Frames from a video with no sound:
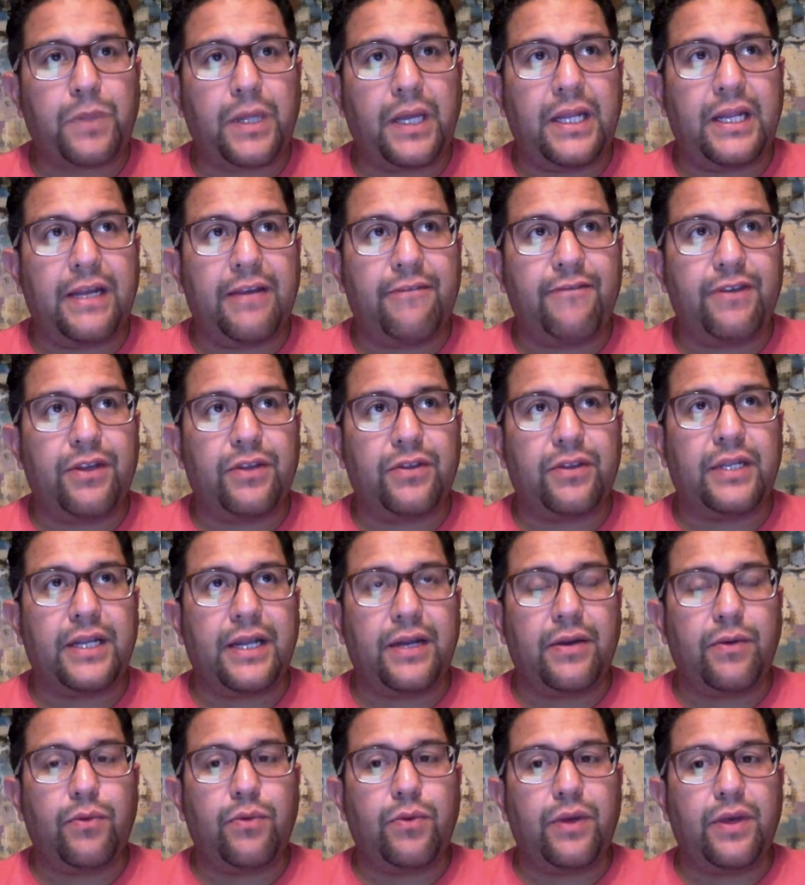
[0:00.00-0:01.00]
and I felt
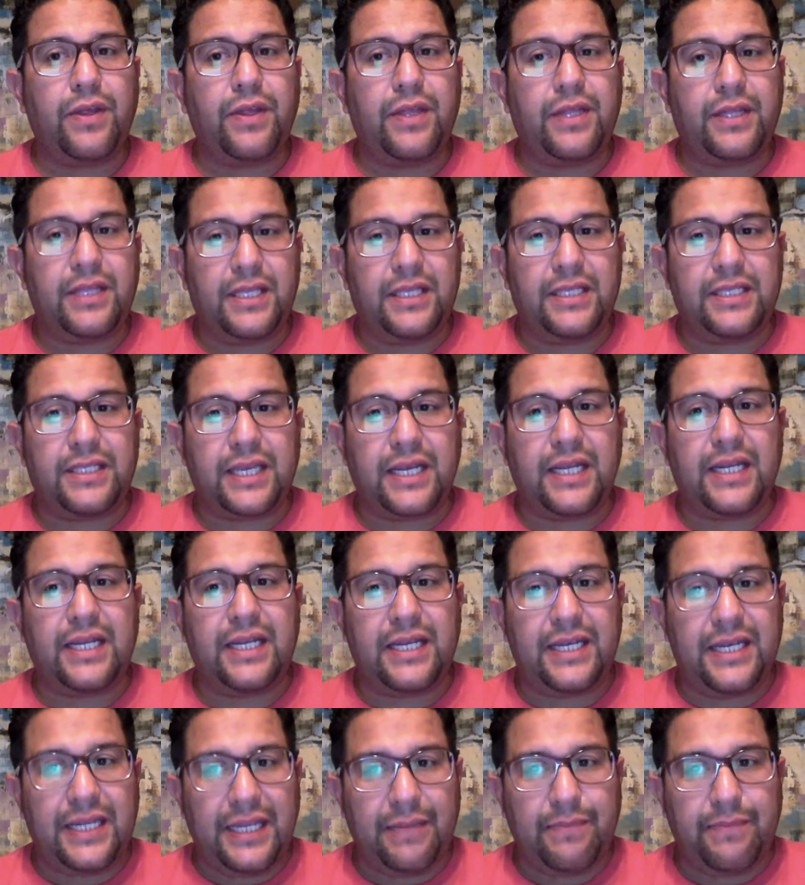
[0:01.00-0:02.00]
that this kind
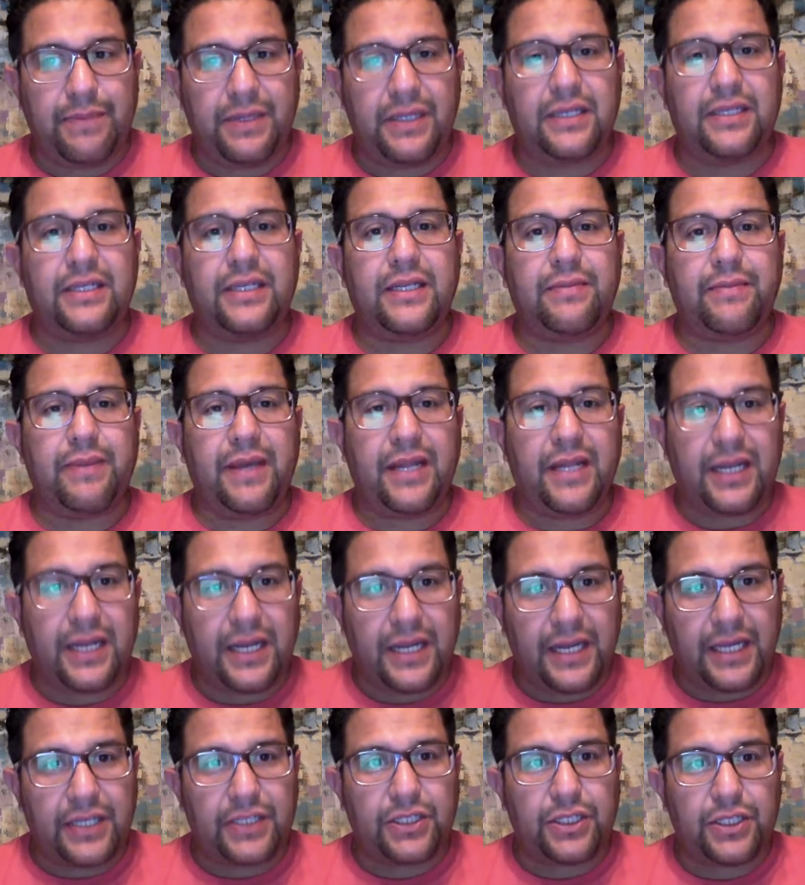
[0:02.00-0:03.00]
of deepened and made a
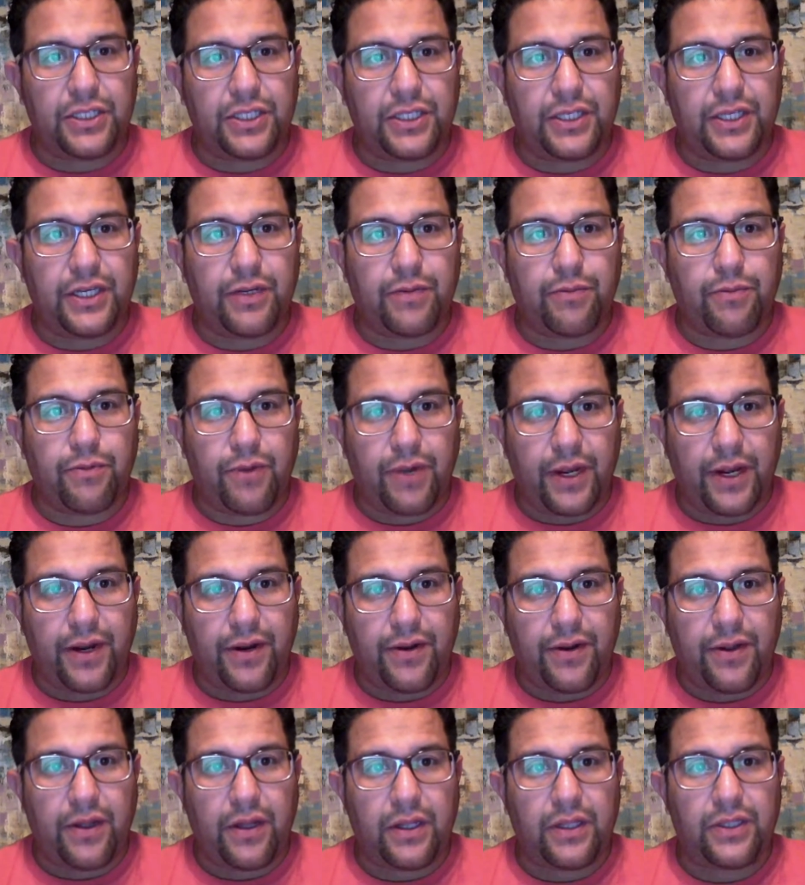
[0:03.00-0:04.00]
connection to their
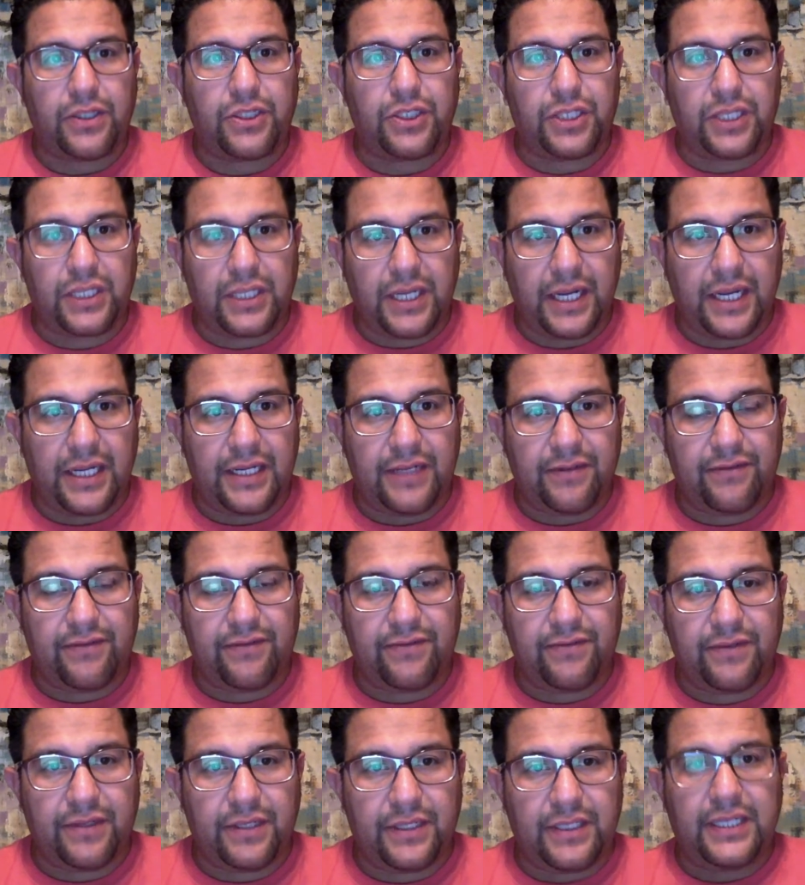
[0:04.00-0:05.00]
prior knowledge to kind of
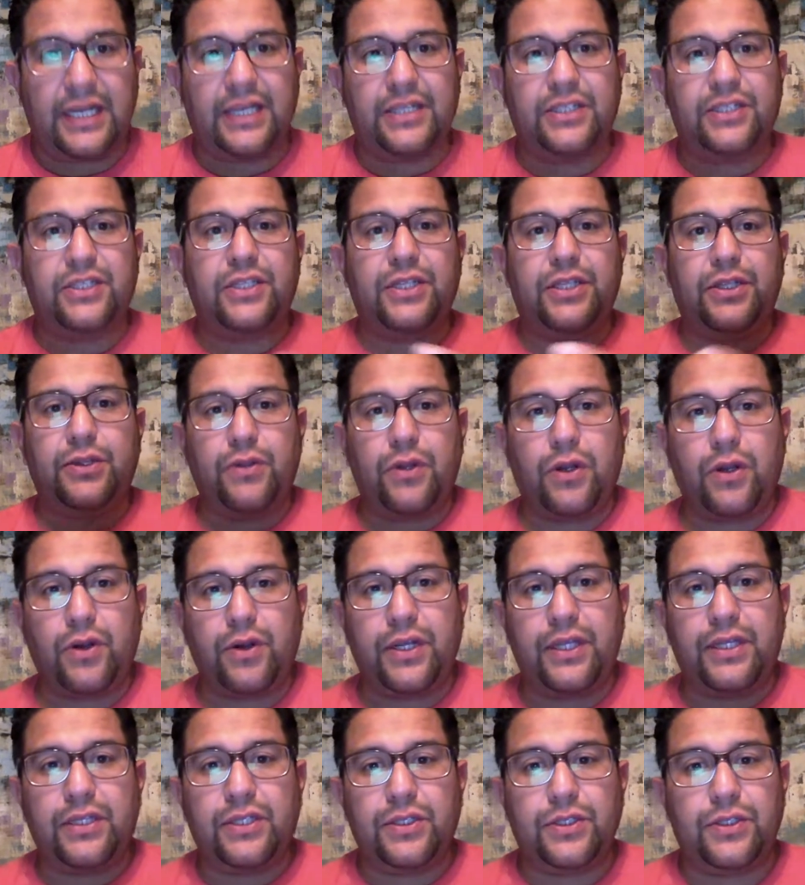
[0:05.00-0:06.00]
attach the new
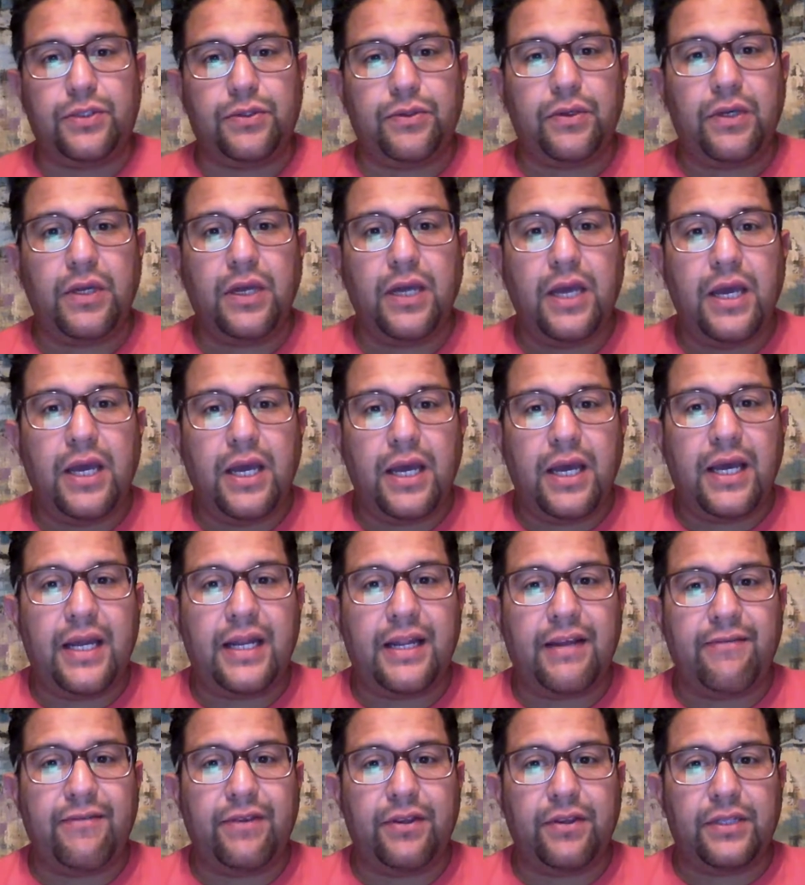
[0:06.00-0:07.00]
learning to, and
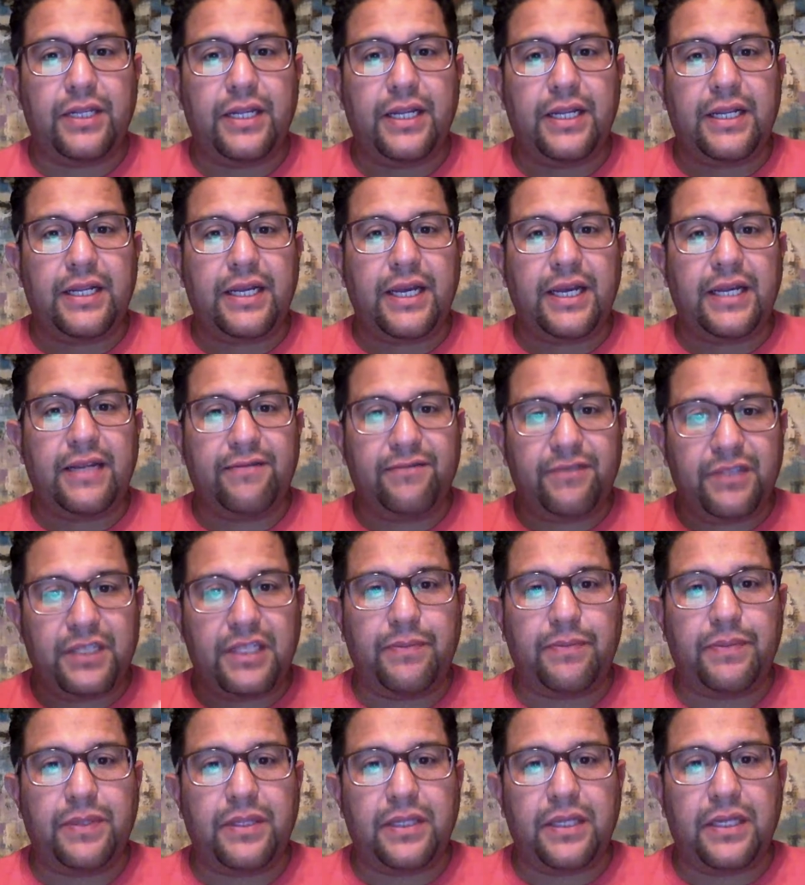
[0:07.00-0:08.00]
I felt that it kind of
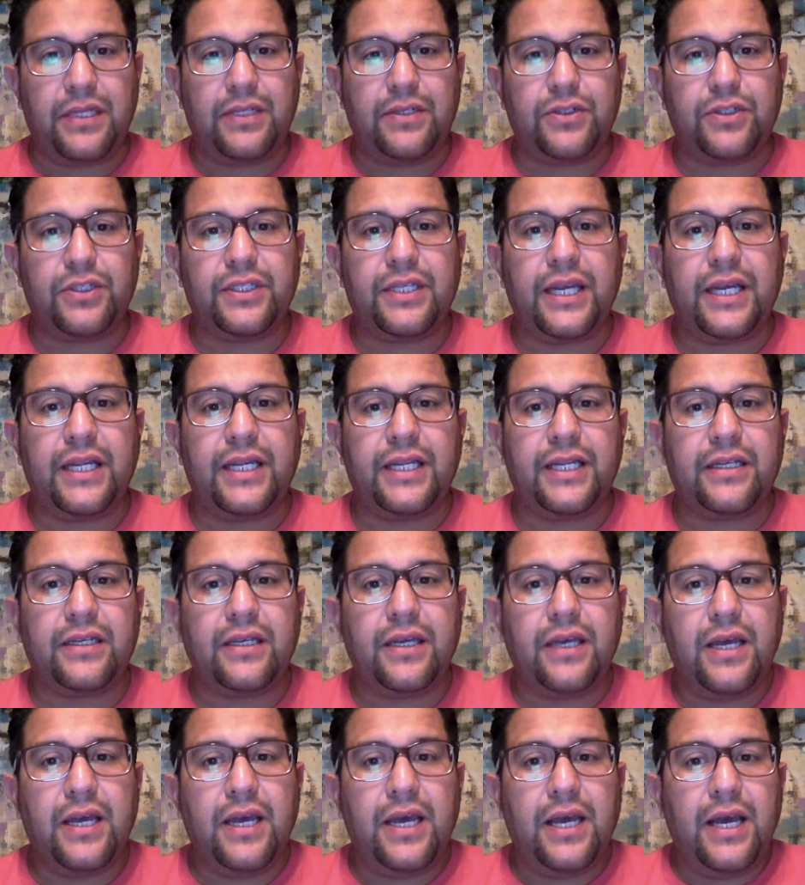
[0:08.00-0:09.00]
deepened the understanding.
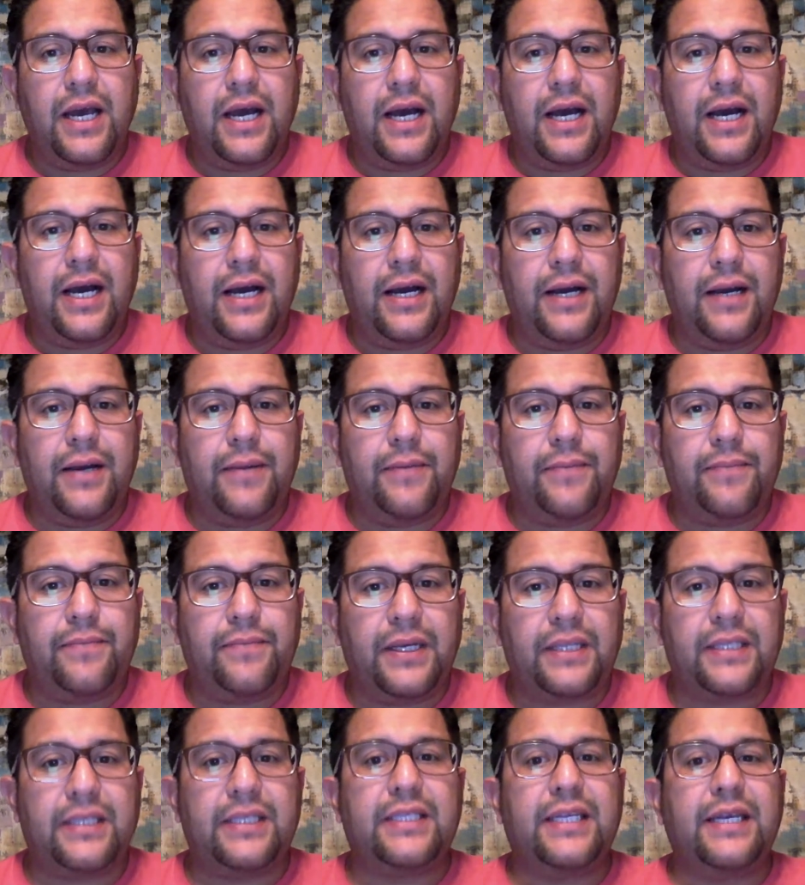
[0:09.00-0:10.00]

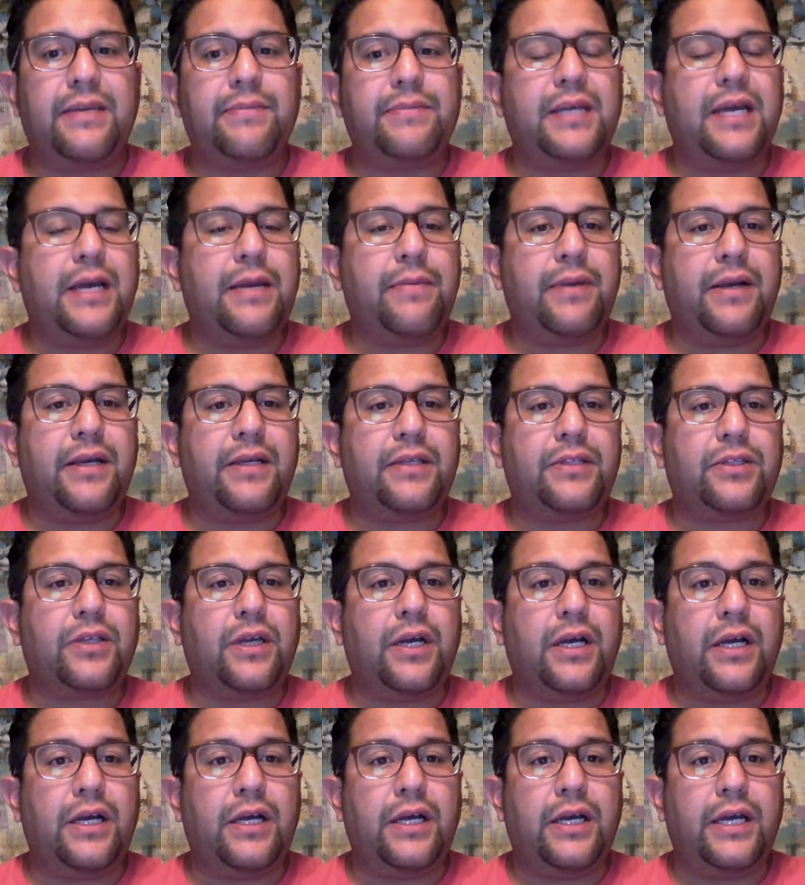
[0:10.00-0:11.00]
At the same time,
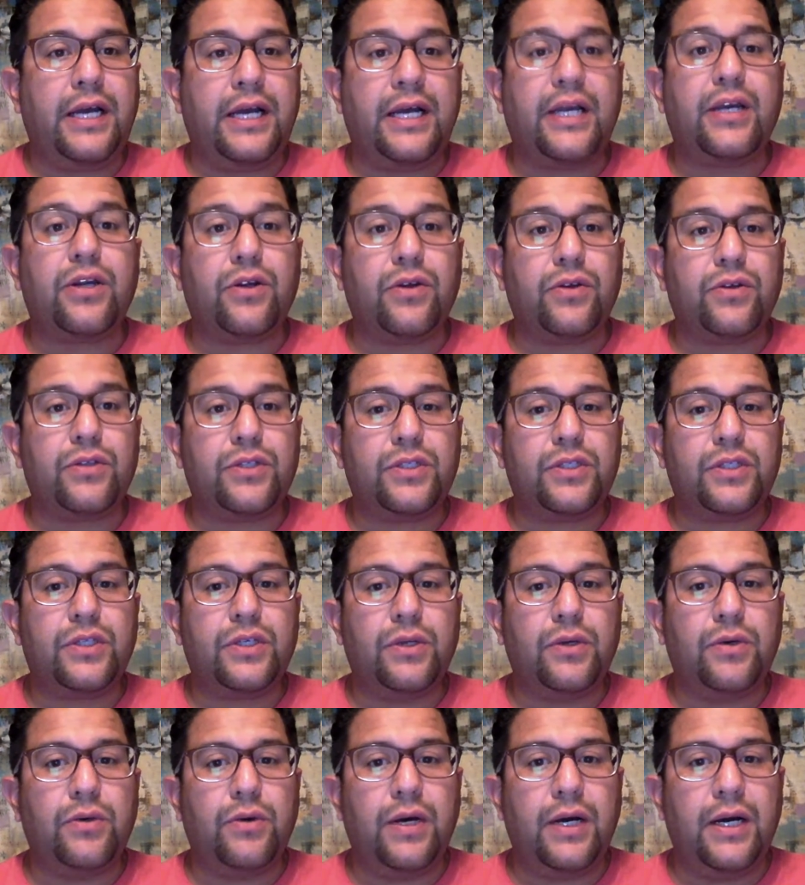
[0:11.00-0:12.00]
I could
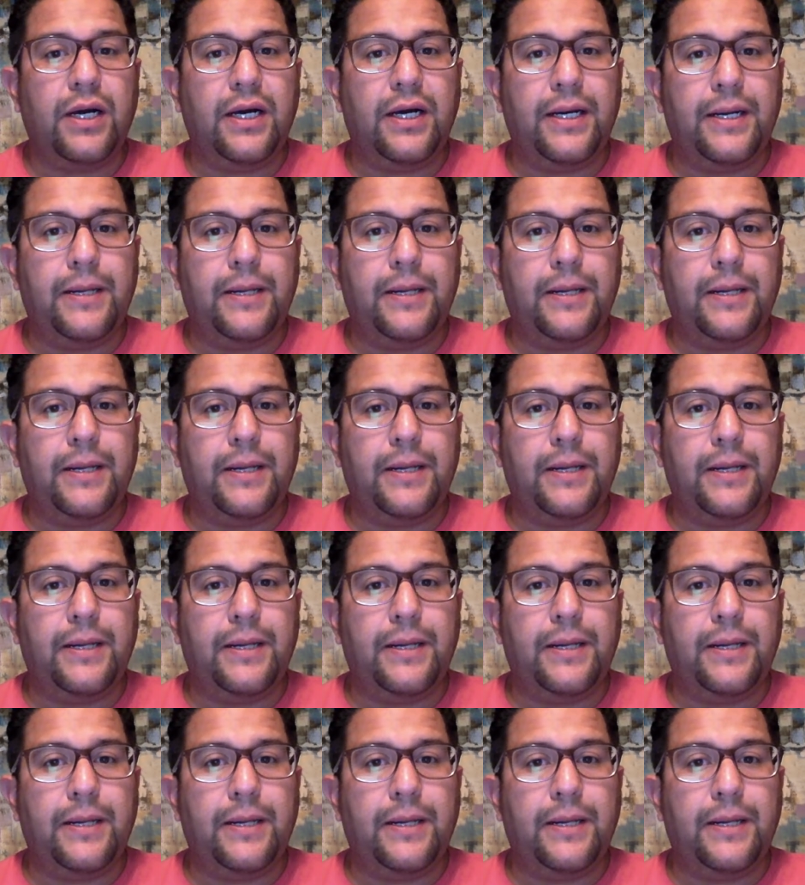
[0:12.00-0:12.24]
also